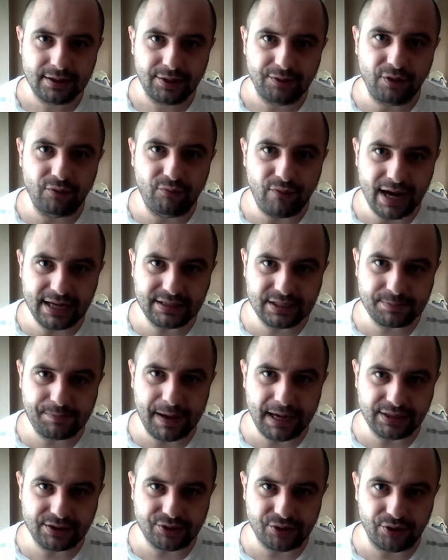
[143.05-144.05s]
the red
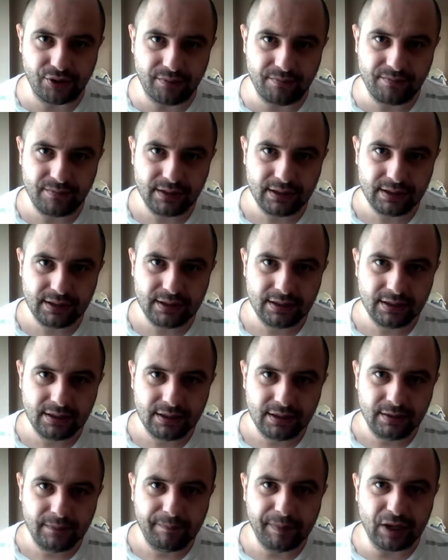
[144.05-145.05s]
spectrum,
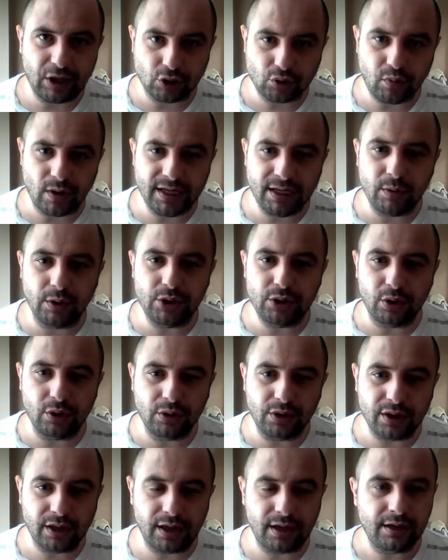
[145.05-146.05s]
because when you were
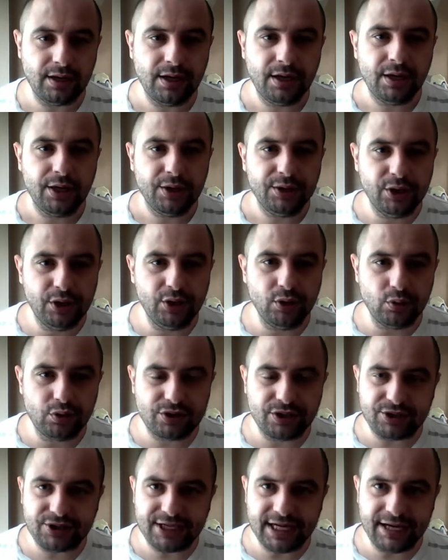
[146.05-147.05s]
younger, you used
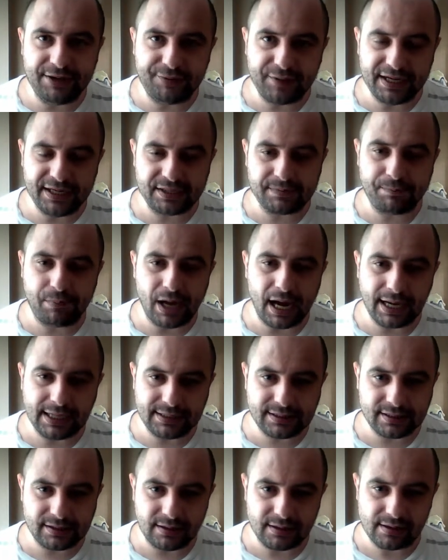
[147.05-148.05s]
to see things
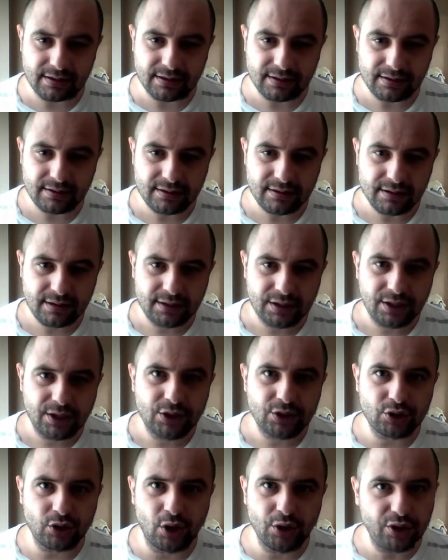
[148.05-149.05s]
brighter.
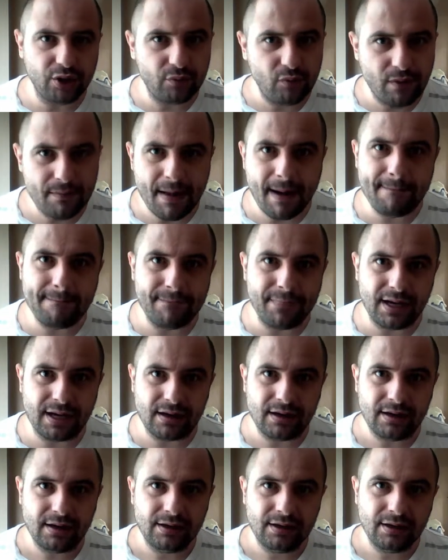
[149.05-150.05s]
So you
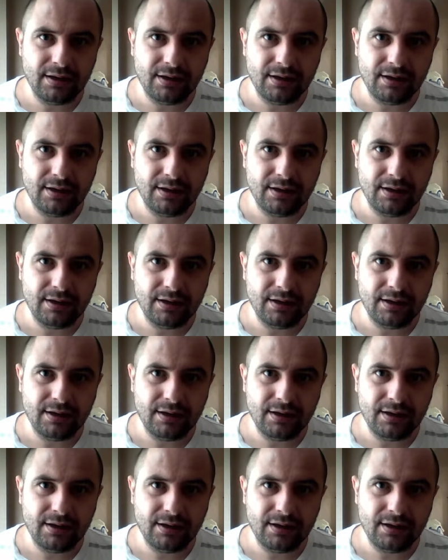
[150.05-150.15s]
remember.